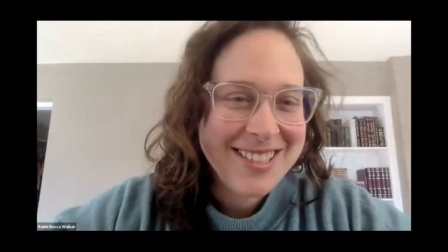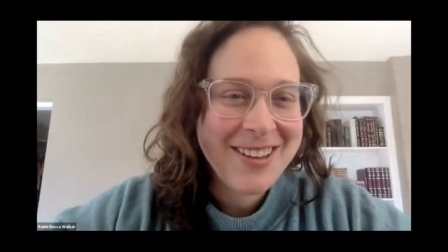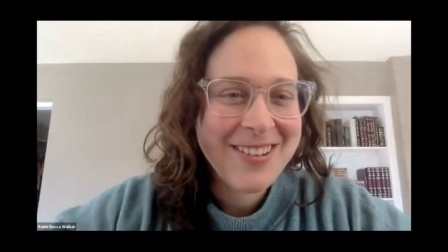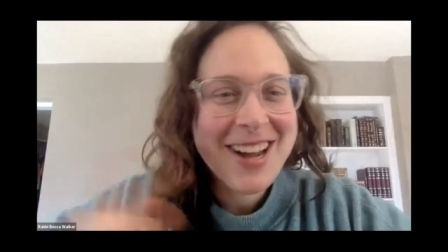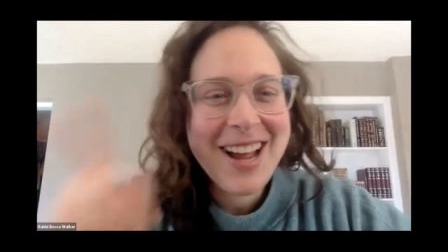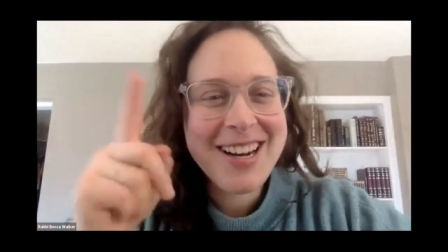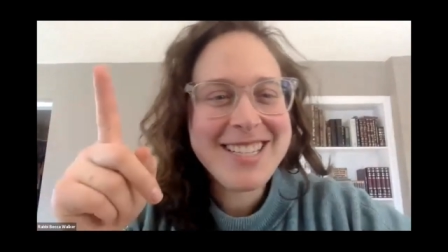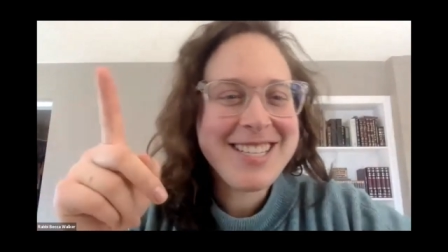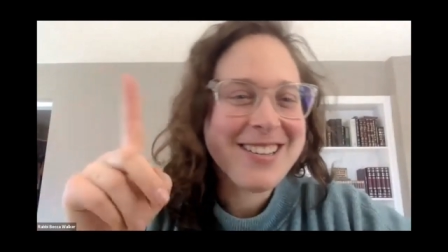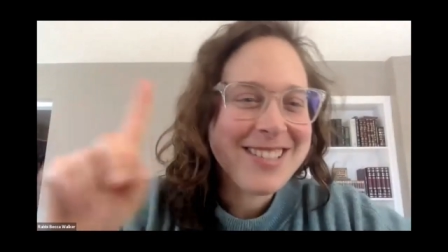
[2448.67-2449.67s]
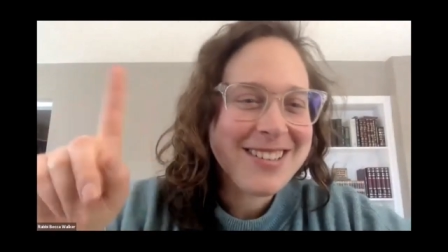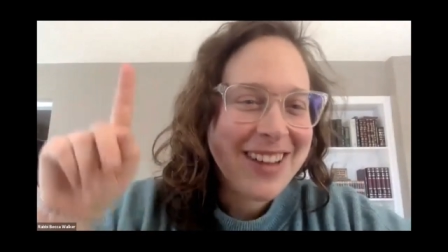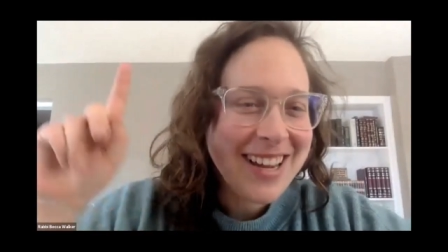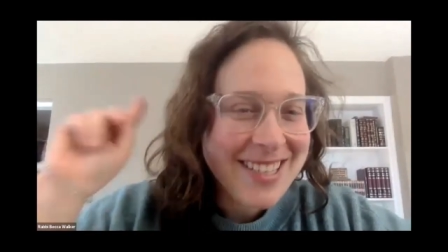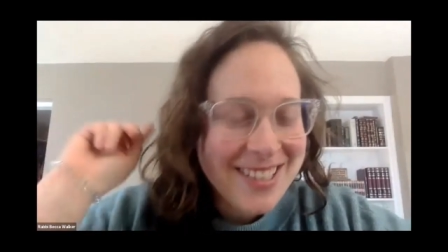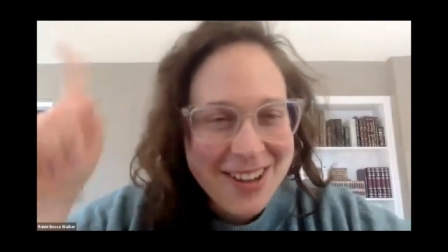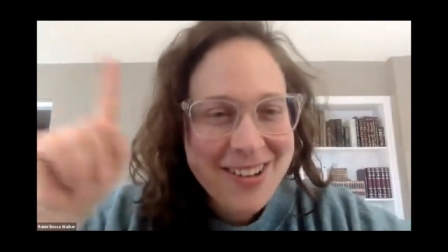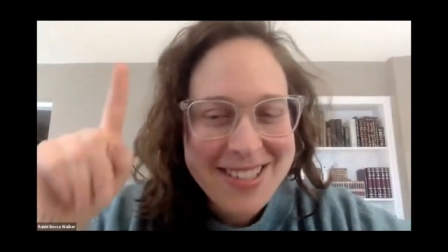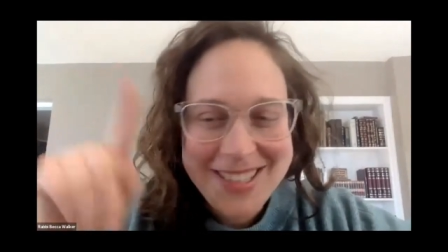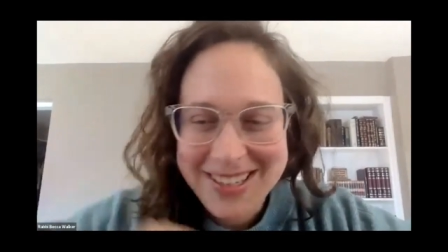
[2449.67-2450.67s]
So not an excuse to wait. There's
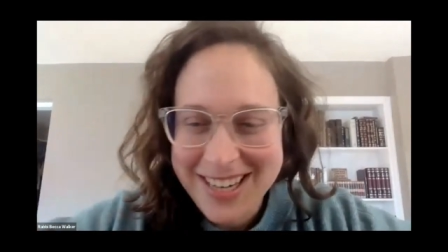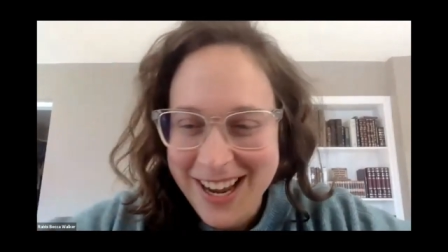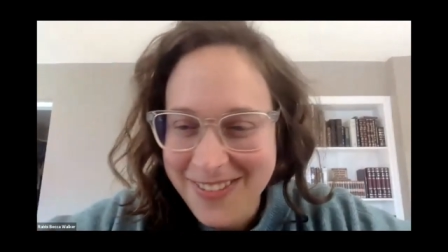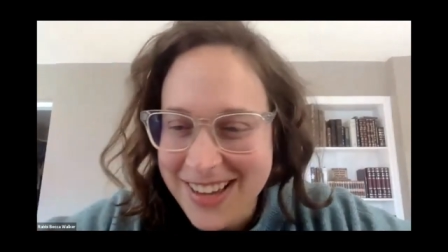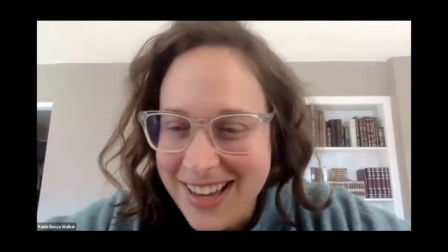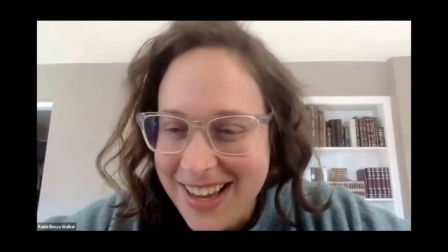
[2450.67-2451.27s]
always a good time.